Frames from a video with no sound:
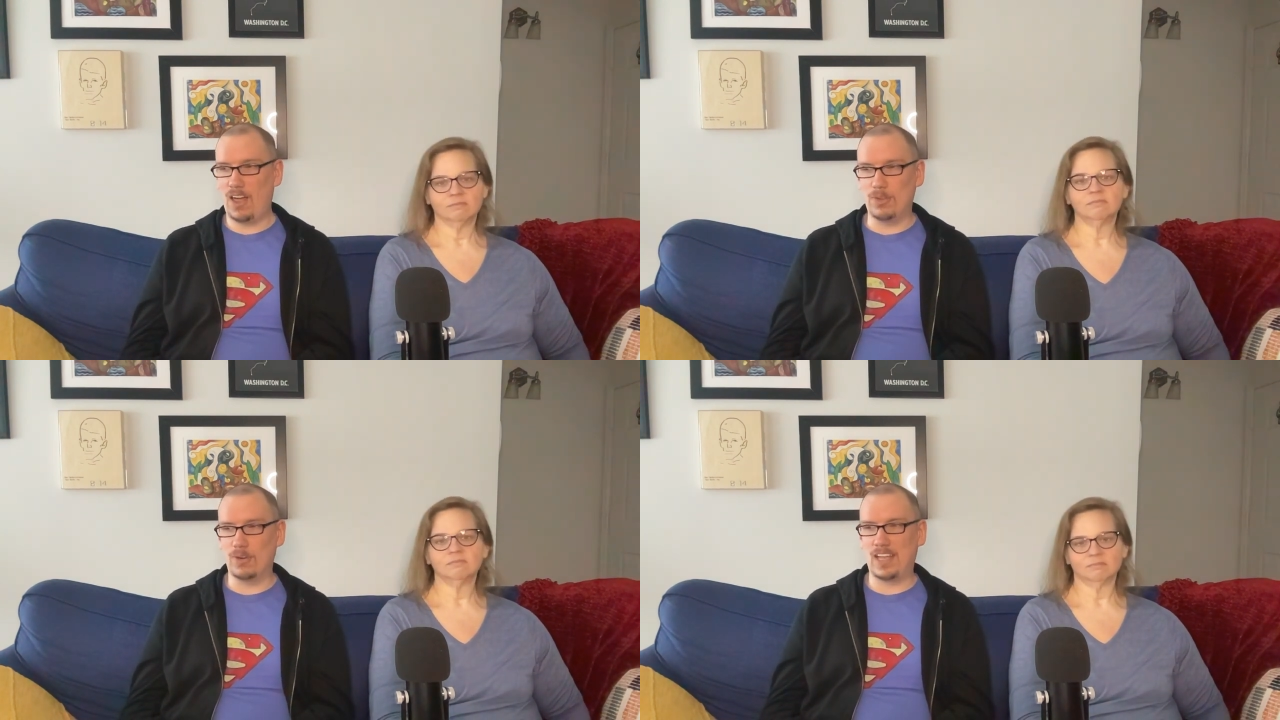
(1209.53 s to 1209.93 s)

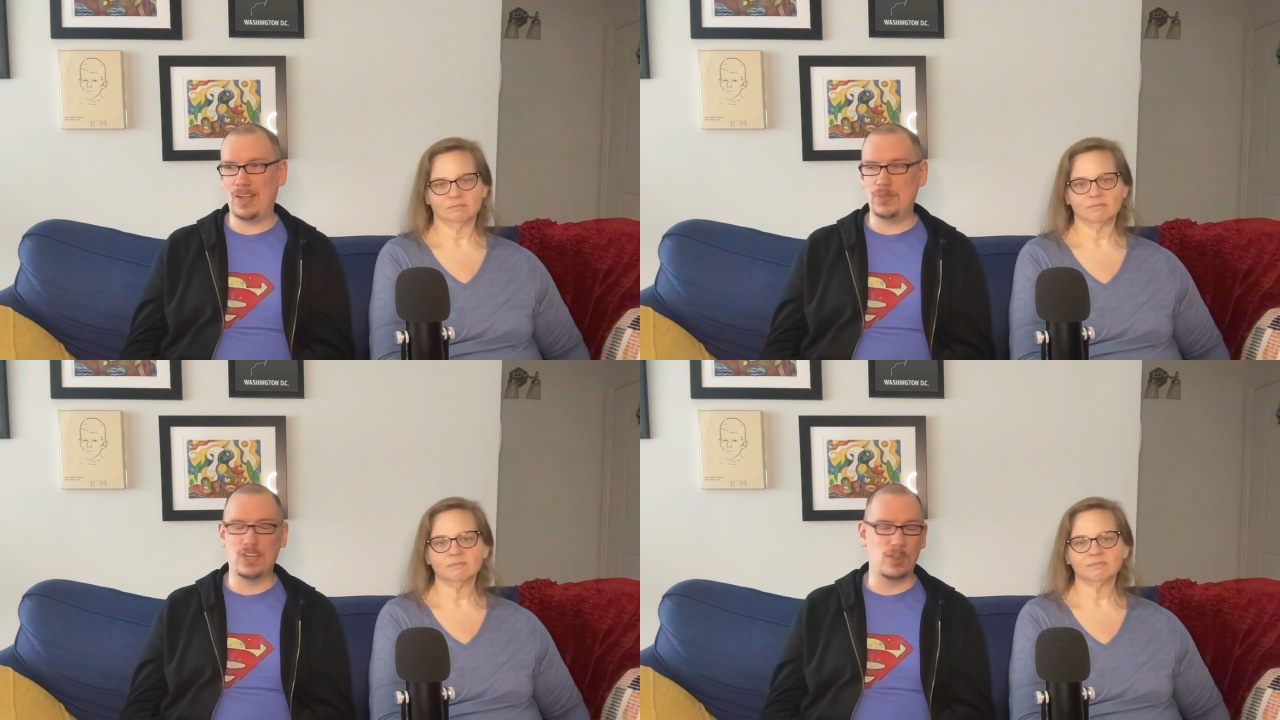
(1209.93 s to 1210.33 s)
Speaker 1: other
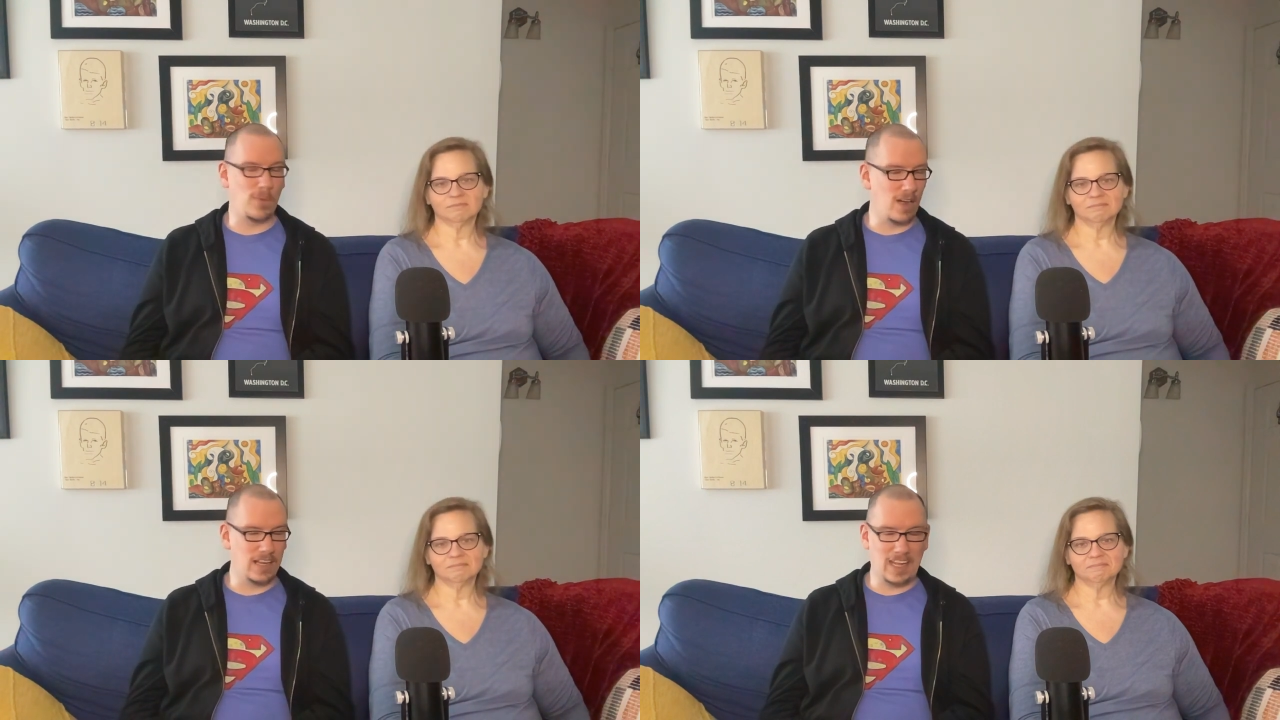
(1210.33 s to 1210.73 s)
games and other
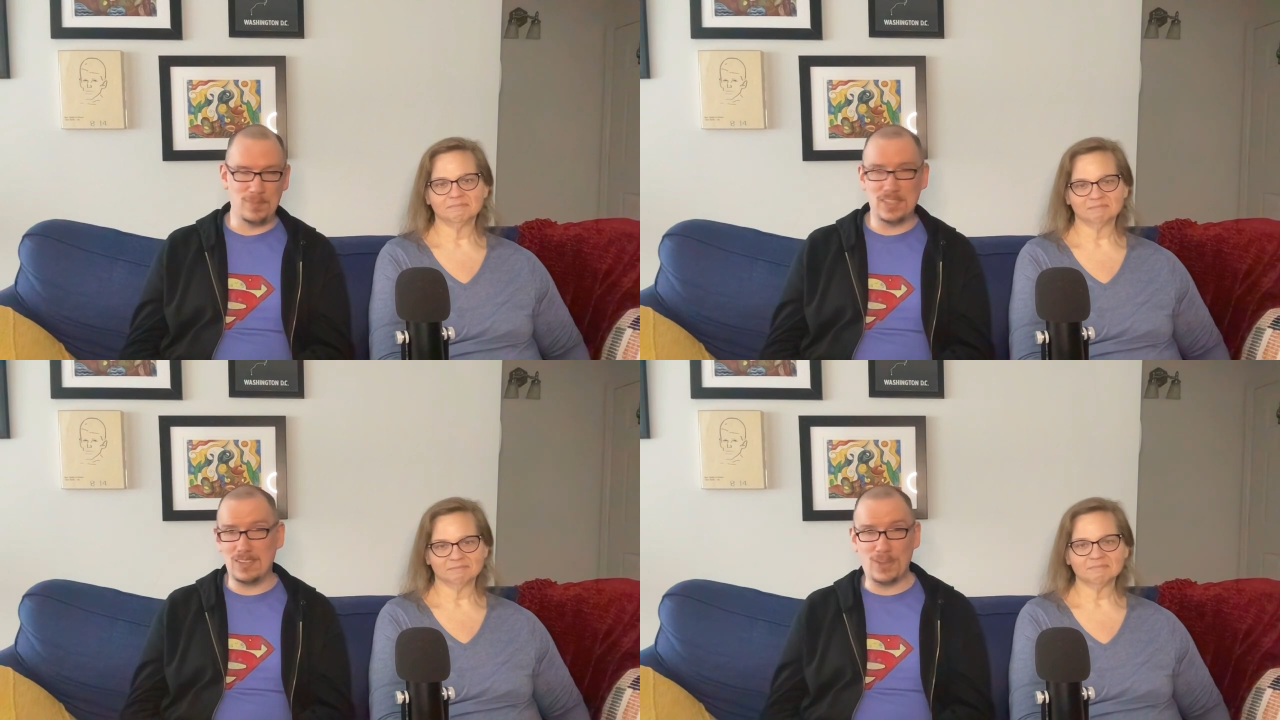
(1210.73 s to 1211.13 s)
party
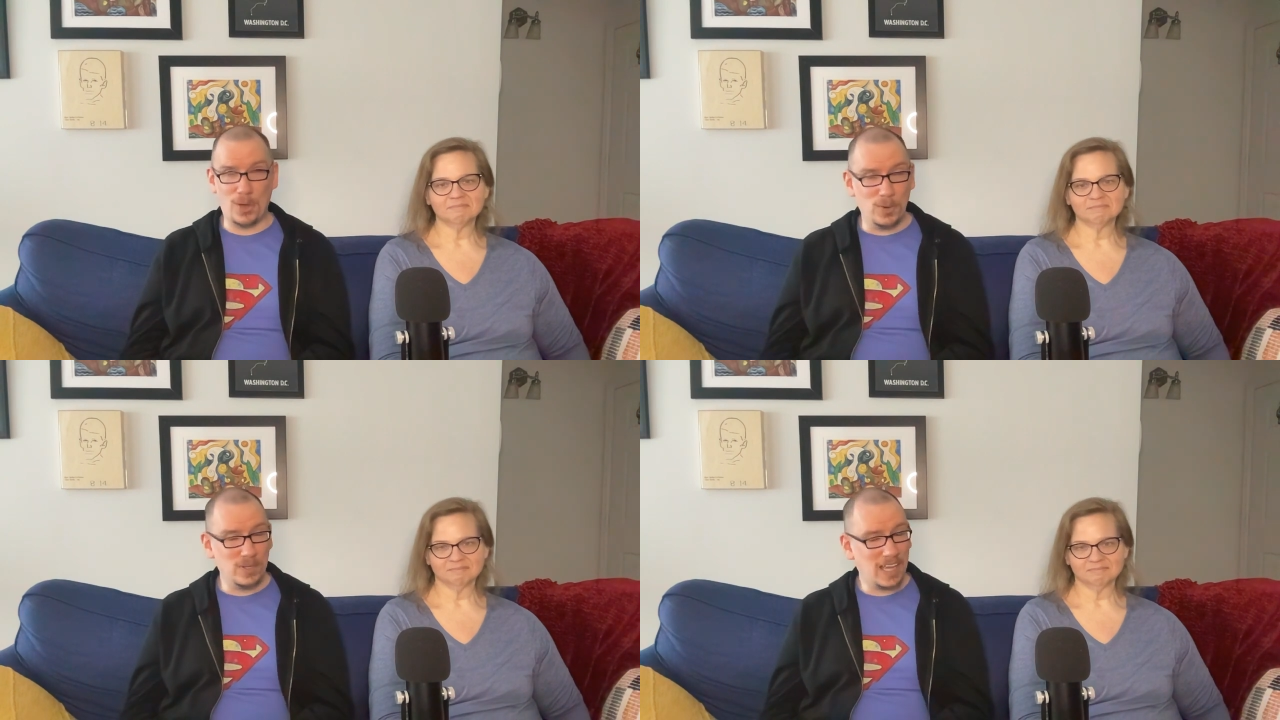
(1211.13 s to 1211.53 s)
games and his
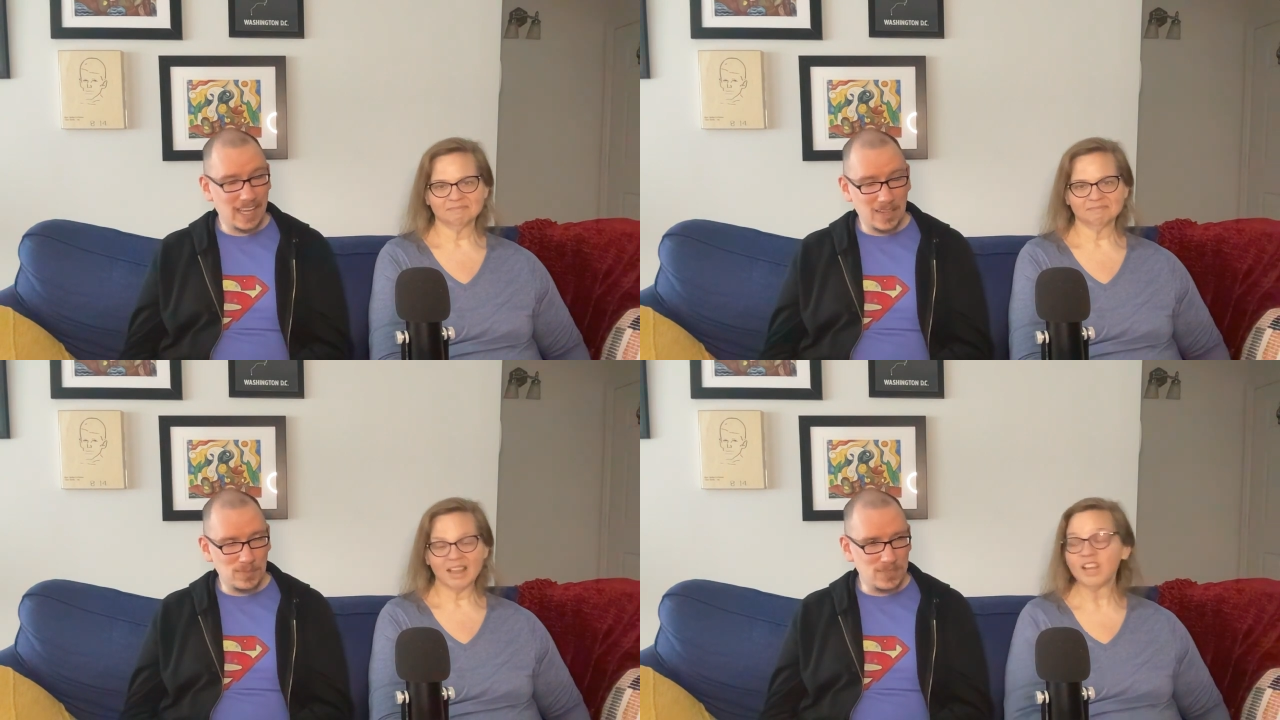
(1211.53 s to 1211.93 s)
own
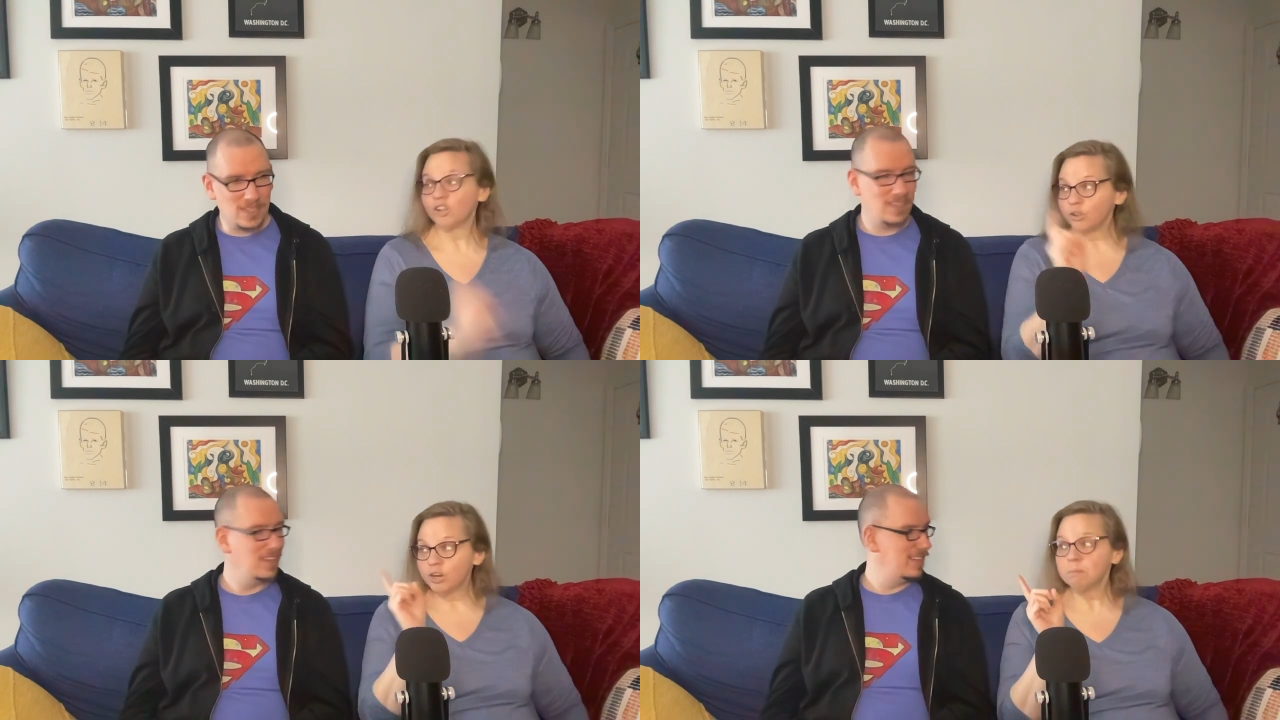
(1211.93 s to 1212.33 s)
games.
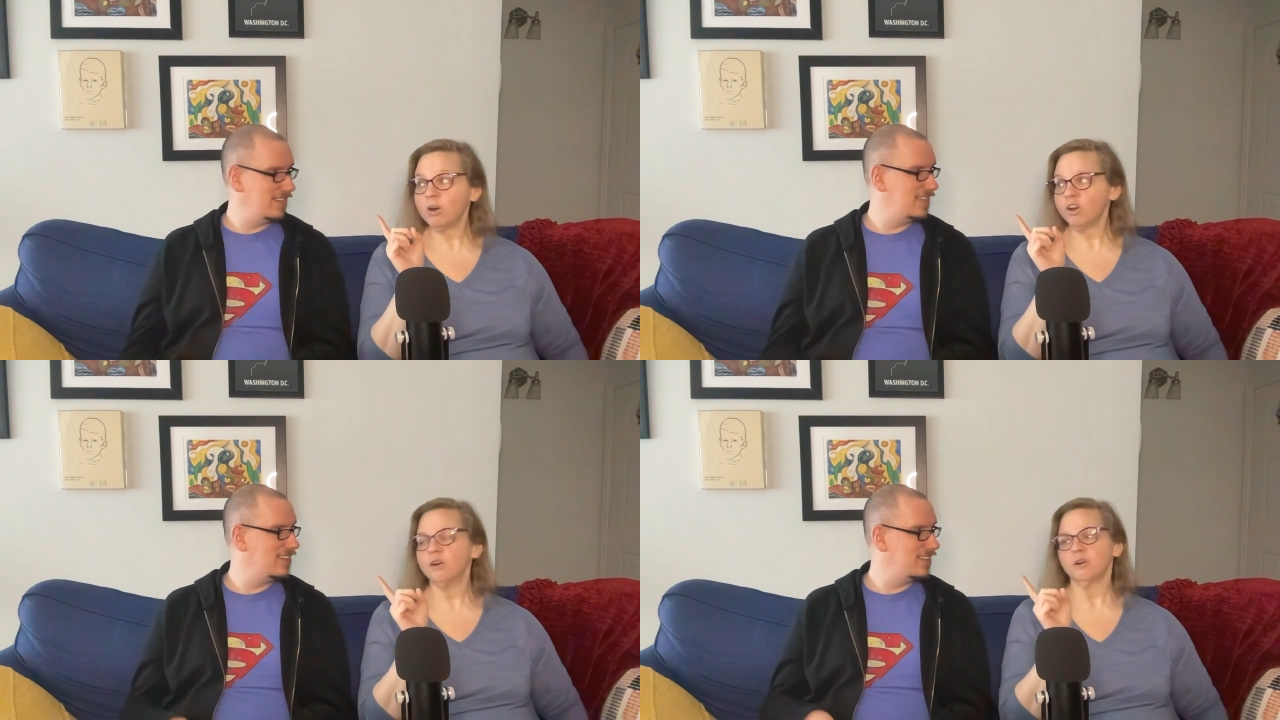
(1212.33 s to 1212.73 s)
Including
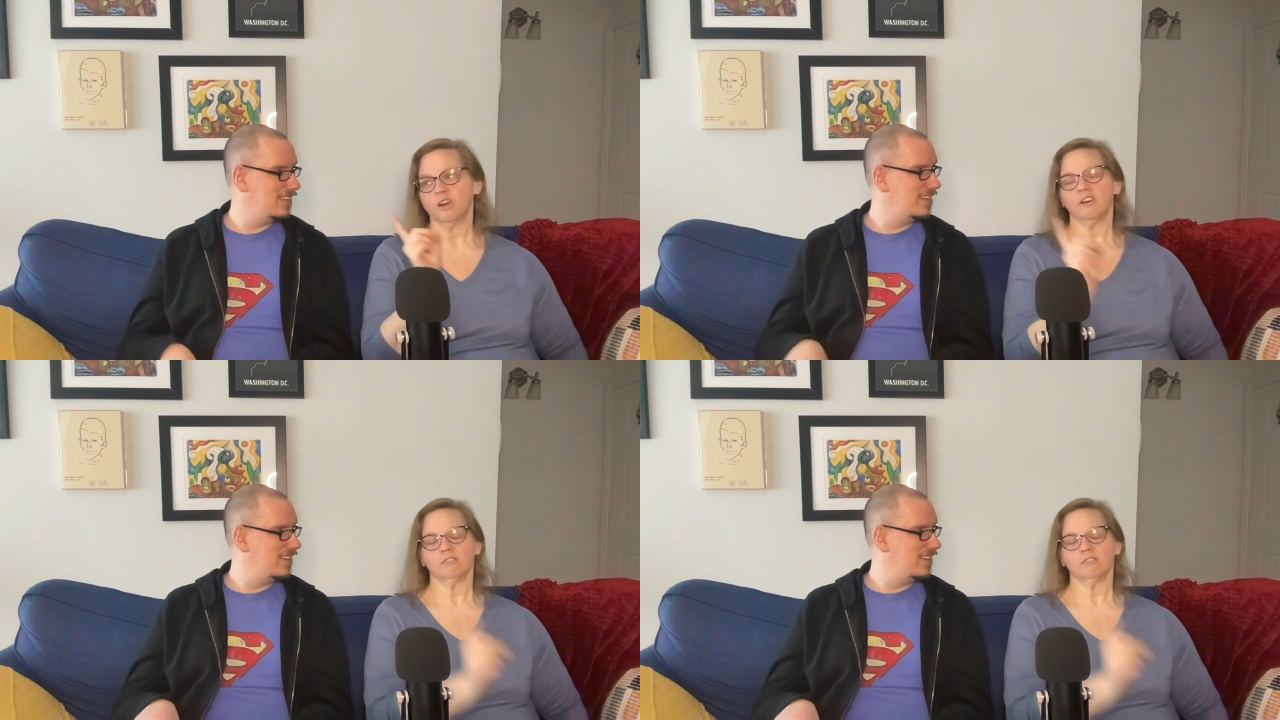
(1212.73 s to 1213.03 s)
Speaker 2: Mario Kart.